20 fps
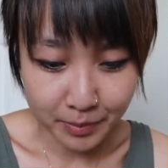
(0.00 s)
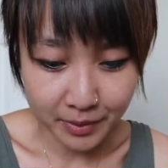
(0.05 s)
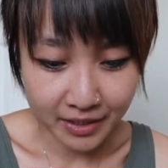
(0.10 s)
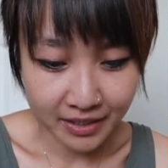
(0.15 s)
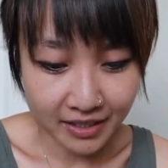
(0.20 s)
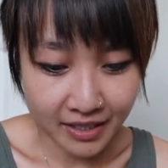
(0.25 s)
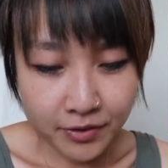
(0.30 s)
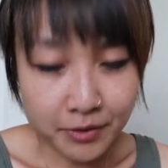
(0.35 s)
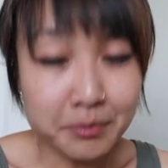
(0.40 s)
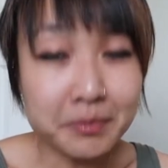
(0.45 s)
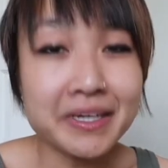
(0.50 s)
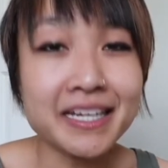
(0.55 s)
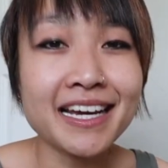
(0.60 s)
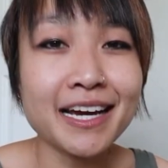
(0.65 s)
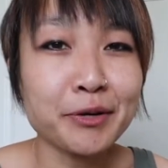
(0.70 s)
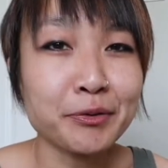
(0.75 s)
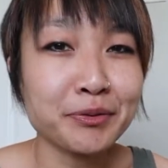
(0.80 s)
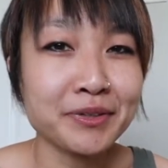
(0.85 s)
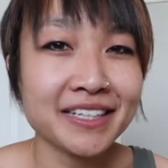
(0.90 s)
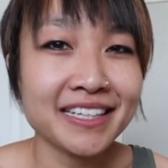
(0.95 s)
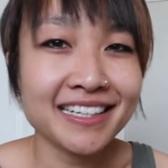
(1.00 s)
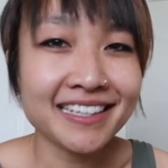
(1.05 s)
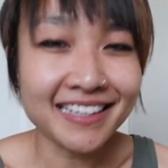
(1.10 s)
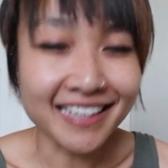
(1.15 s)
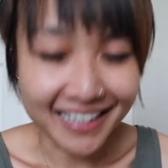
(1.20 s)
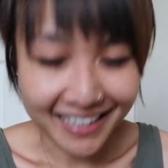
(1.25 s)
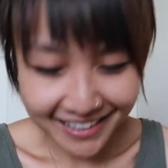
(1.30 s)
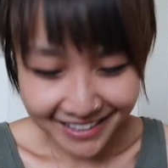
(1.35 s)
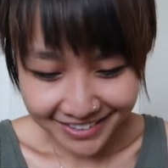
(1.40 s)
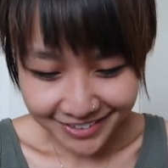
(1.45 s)
But for me, I really
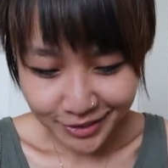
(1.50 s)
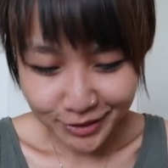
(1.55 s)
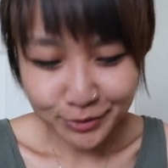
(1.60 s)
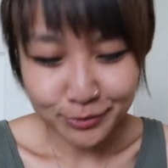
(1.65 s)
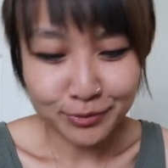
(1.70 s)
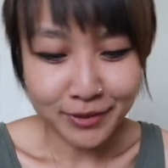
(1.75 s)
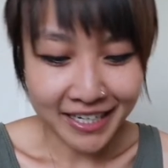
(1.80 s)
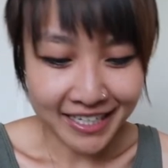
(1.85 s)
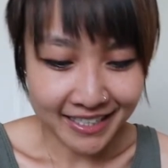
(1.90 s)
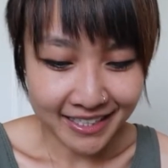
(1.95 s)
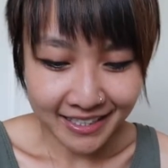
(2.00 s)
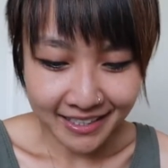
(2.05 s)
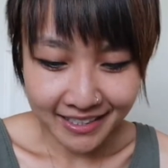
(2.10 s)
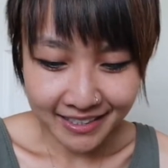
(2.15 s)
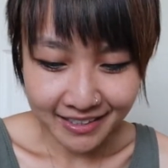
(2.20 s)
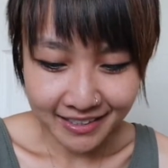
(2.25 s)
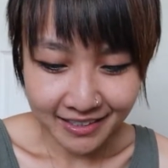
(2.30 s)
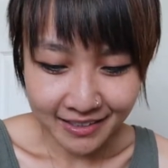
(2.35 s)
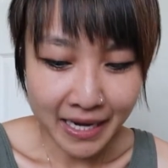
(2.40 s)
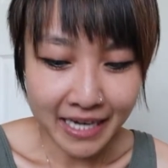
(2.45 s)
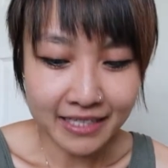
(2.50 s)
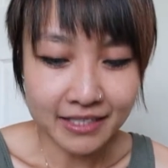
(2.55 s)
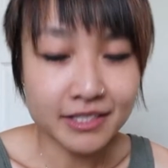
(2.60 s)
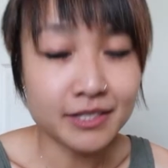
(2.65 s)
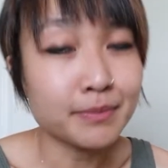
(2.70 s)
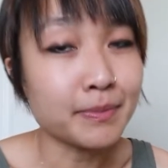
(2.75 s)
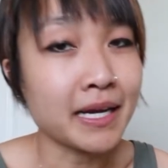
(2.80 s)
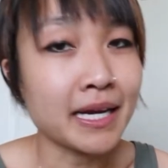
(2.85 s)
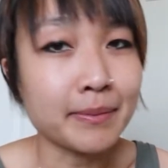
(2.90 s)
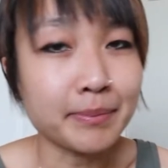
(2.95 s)
like just writing pen
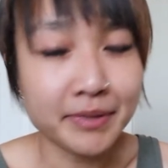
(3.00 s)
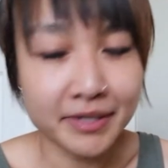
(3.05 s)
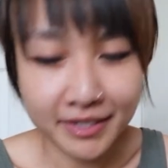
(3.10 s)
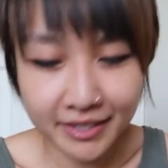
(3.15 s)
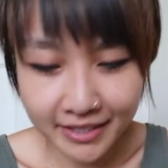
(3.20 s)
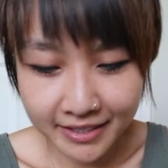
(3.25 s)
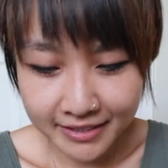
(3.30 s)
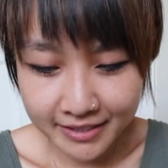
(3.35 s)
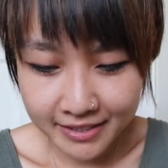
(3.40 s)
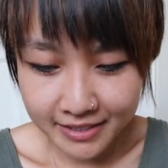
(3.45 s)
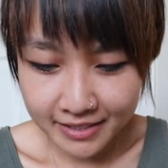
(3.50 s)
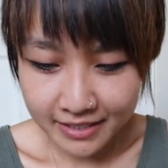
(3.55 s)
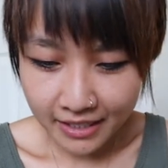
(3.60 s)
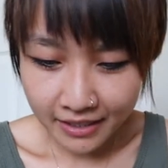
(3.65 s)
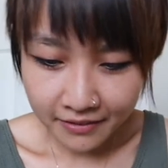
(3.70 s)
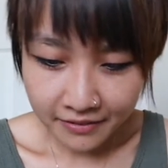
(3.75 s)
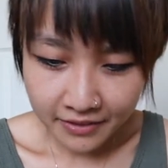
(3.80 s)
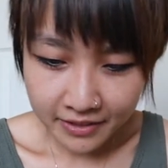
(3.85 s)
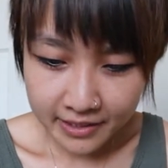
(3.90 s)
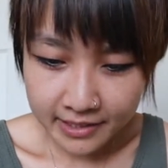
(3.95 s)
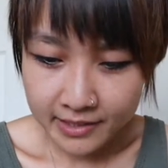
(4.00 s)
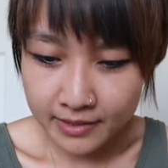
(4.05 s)
to paper and stuff.